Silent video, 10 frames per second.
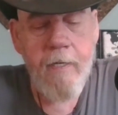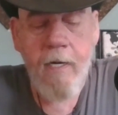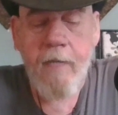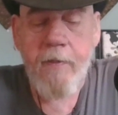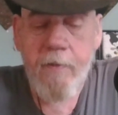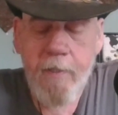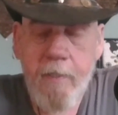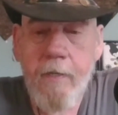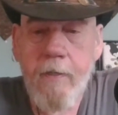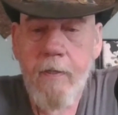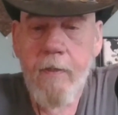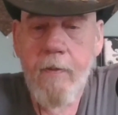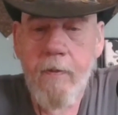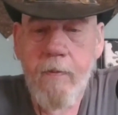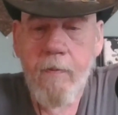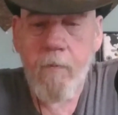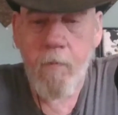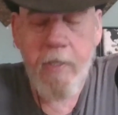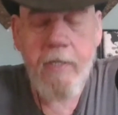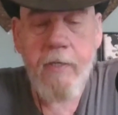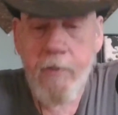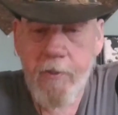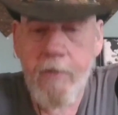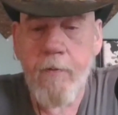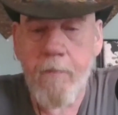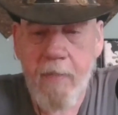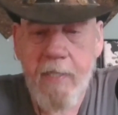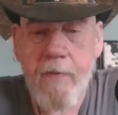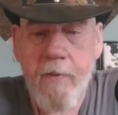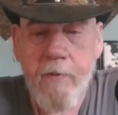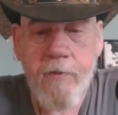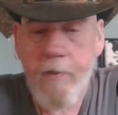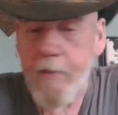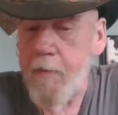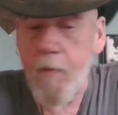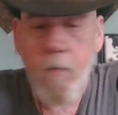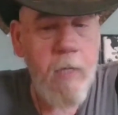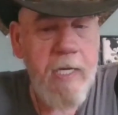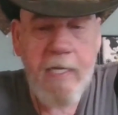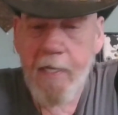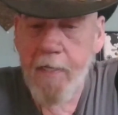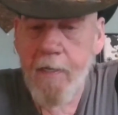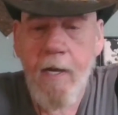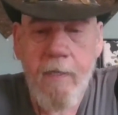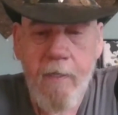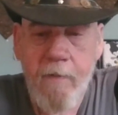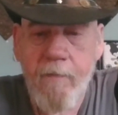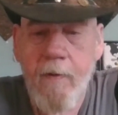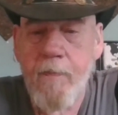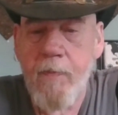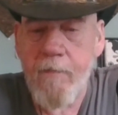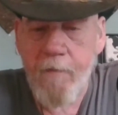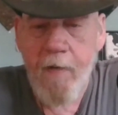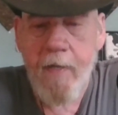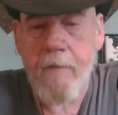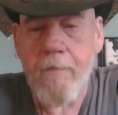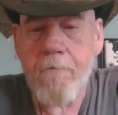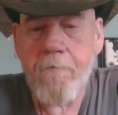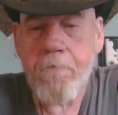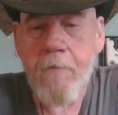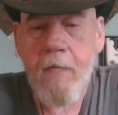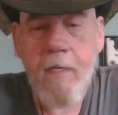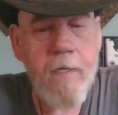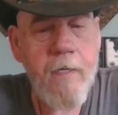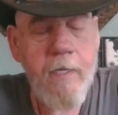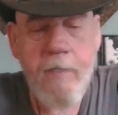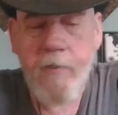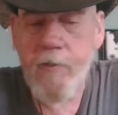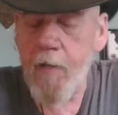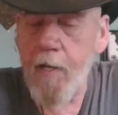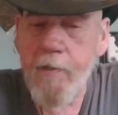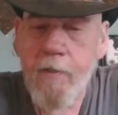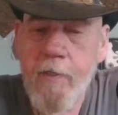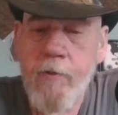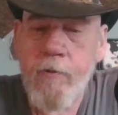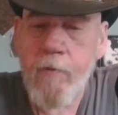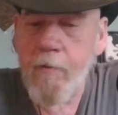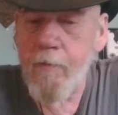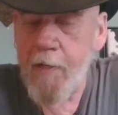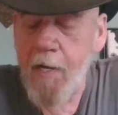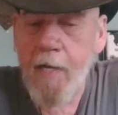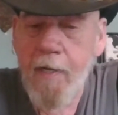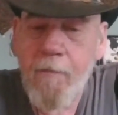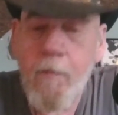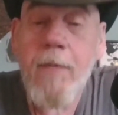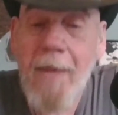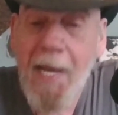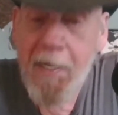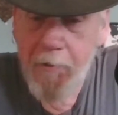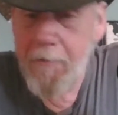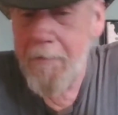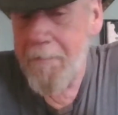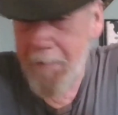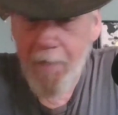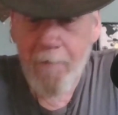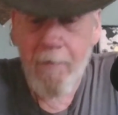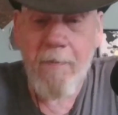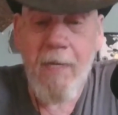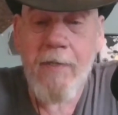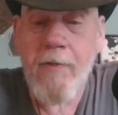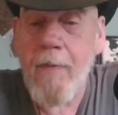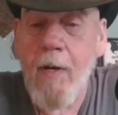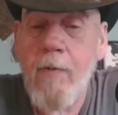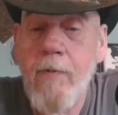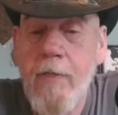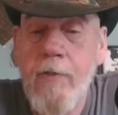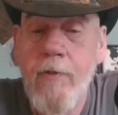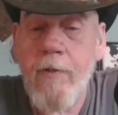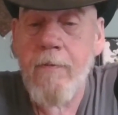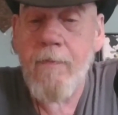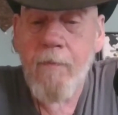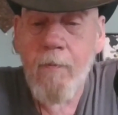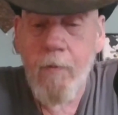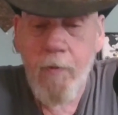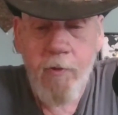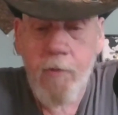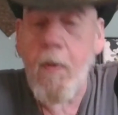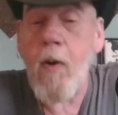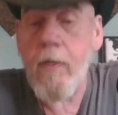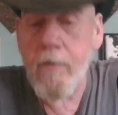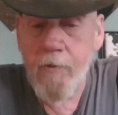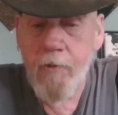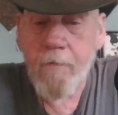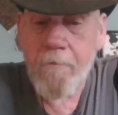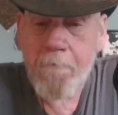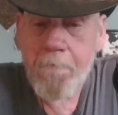And I think we can still beat this thing, but we cannot give up the fight. It's like the intro that I have went back to. I went back to my old intro with the Spartans